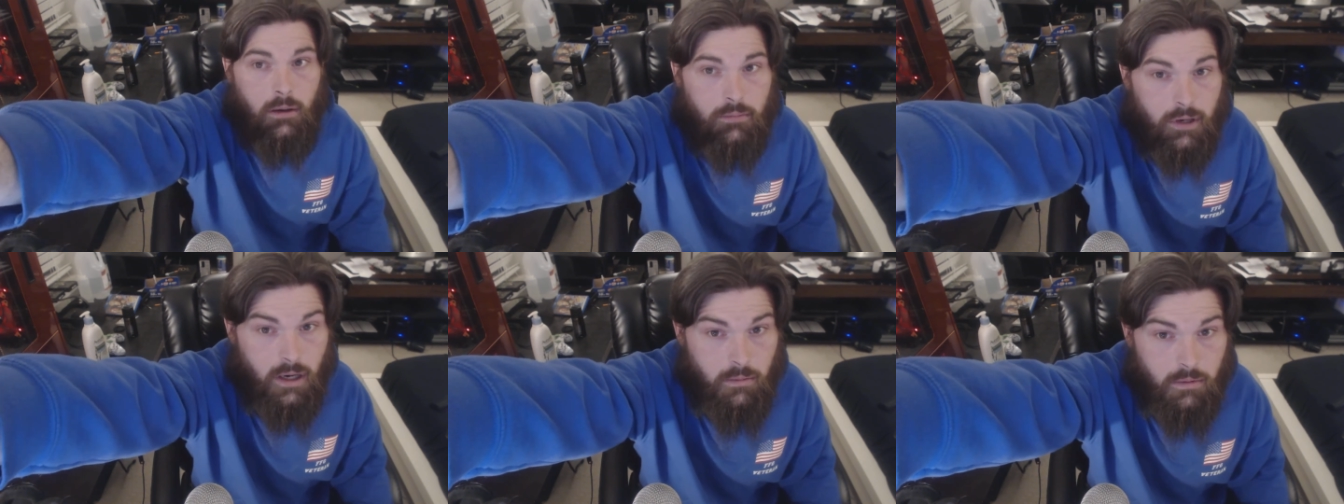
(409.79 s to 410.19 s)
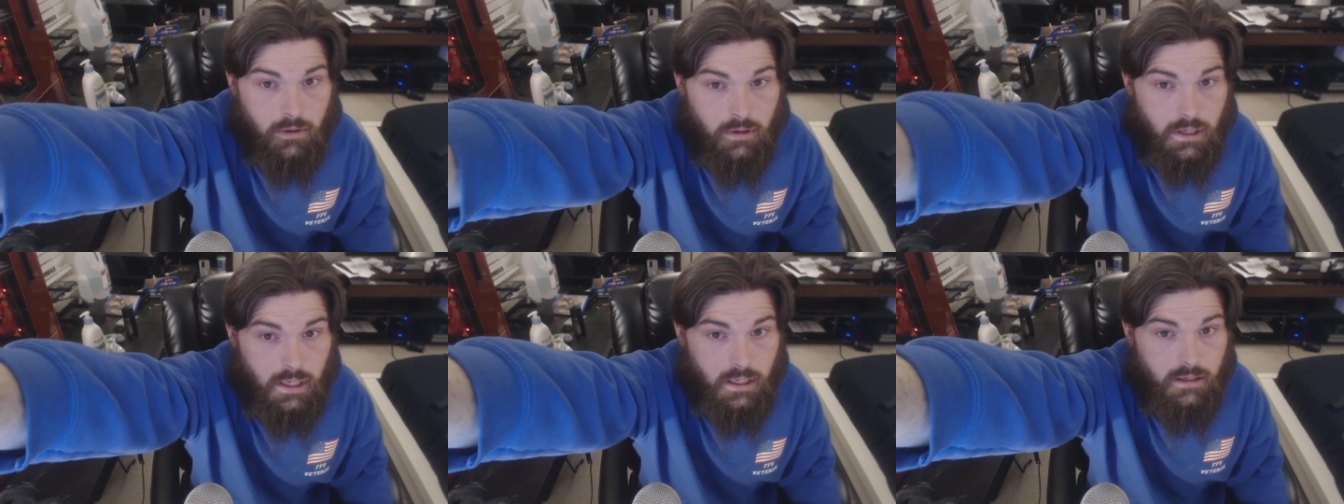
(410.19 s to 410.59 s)
I'm probably
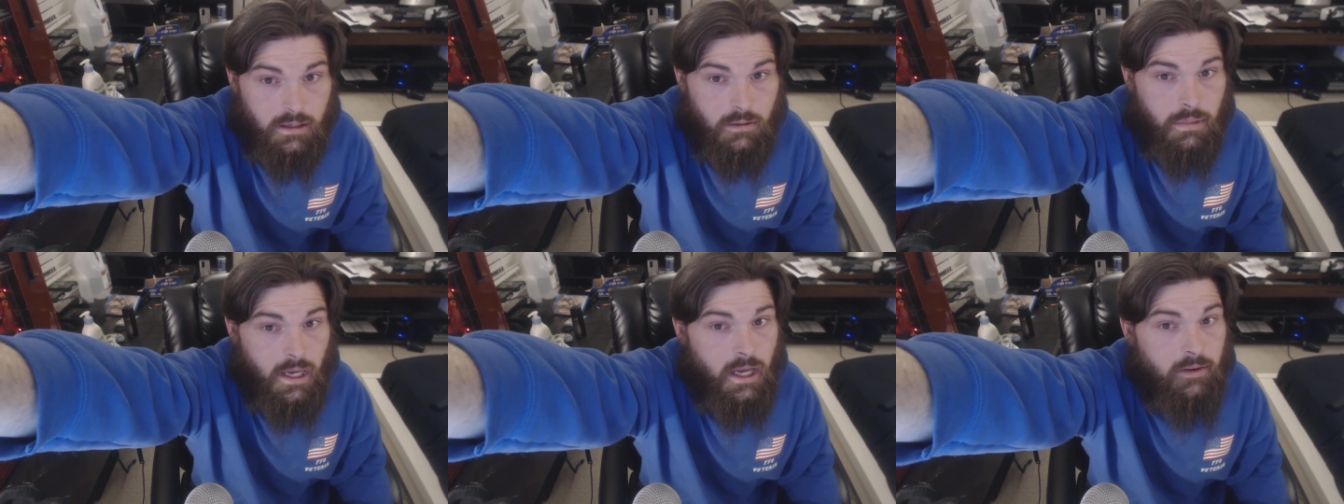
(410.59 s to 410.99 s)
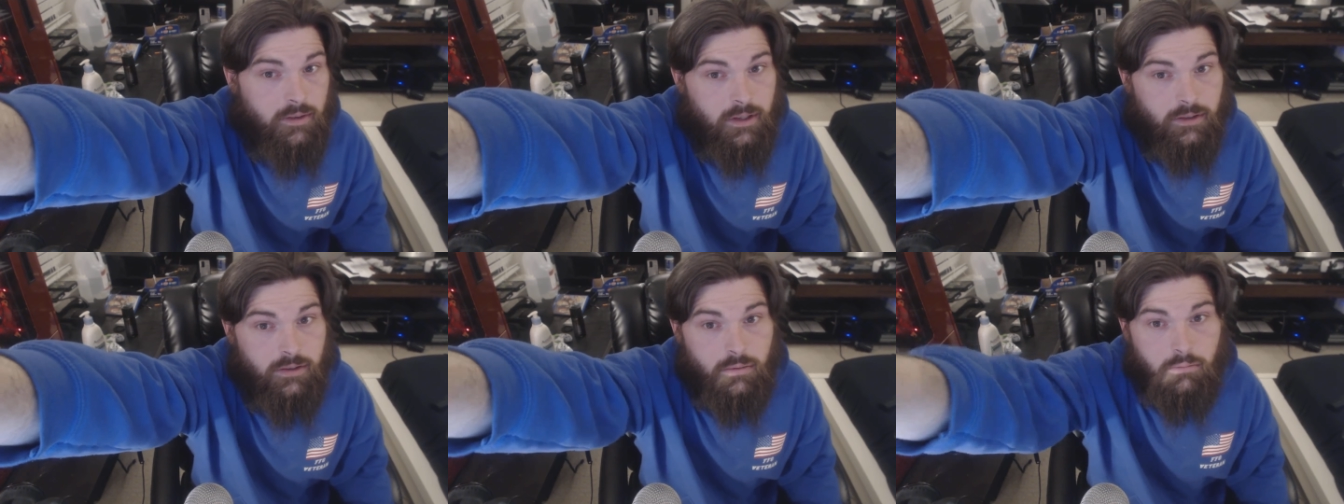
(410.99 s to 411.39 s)
going to end up
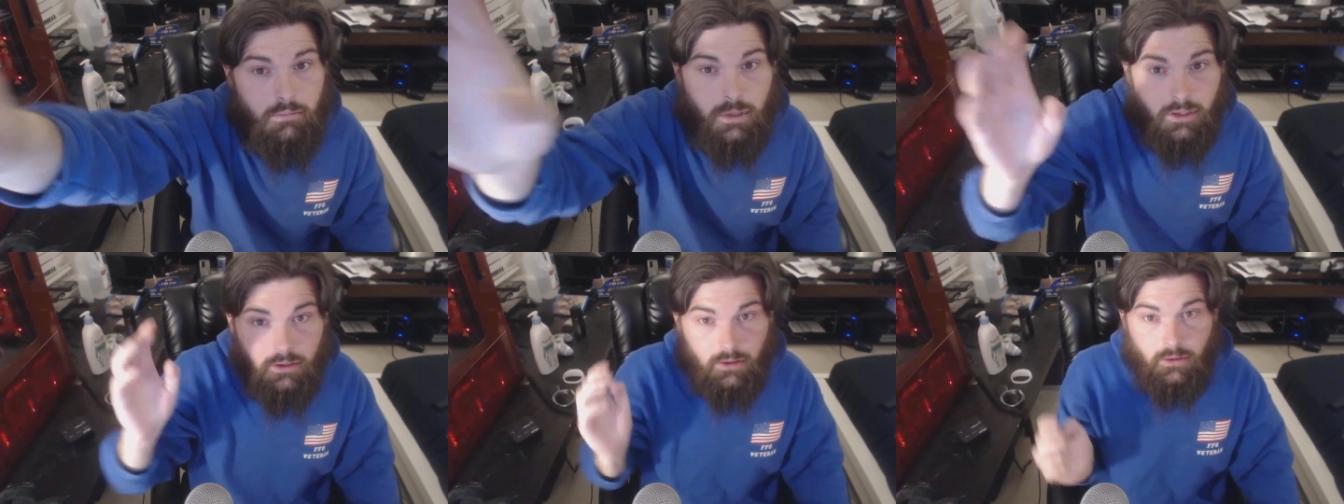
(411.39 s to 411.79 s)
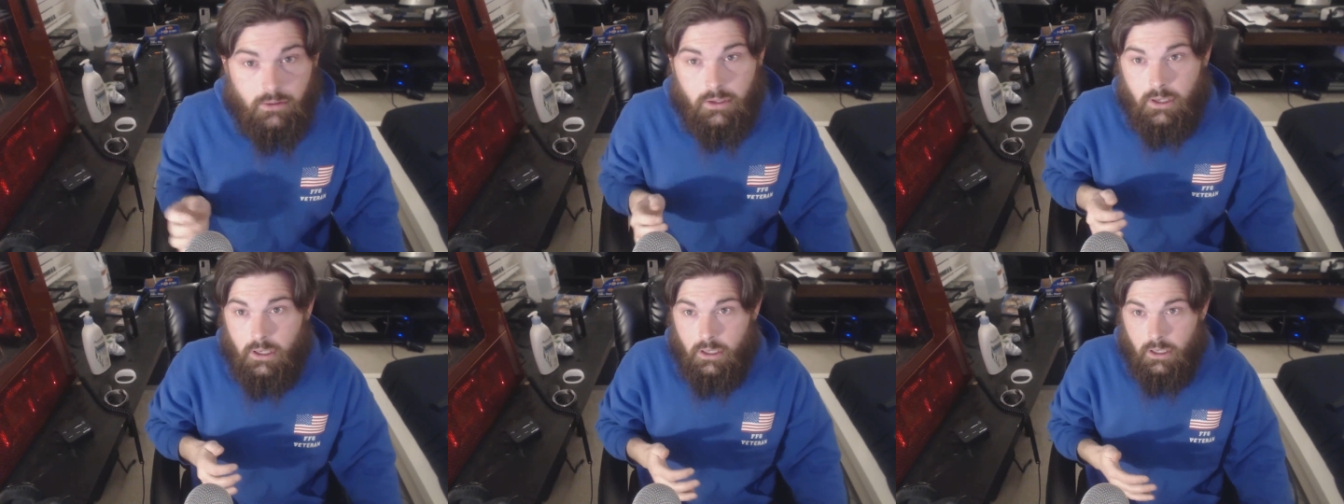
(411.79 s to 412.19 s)
having to
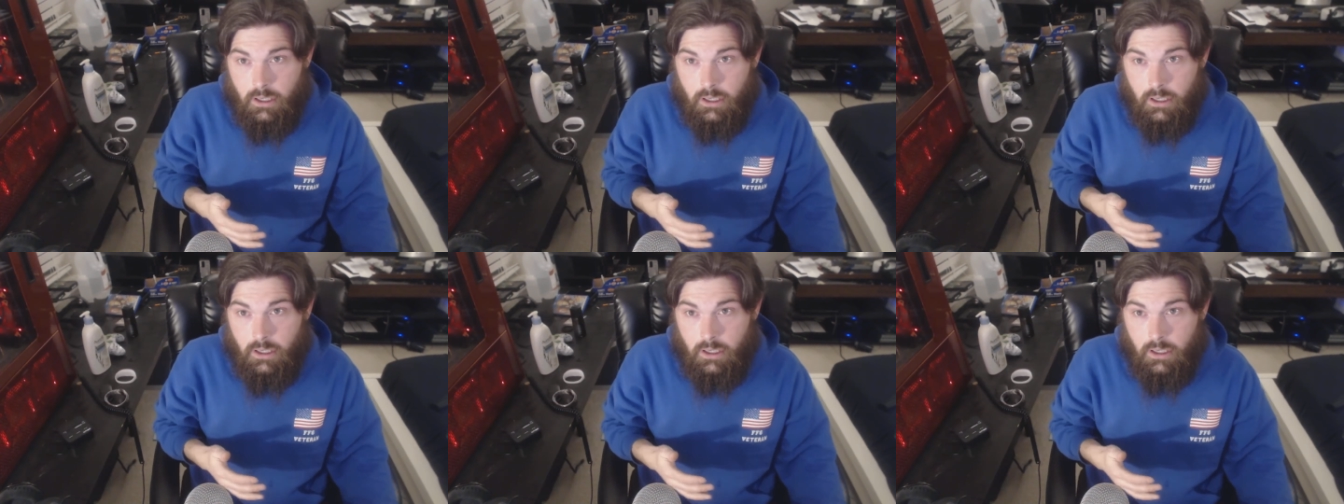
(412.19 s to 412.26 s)
build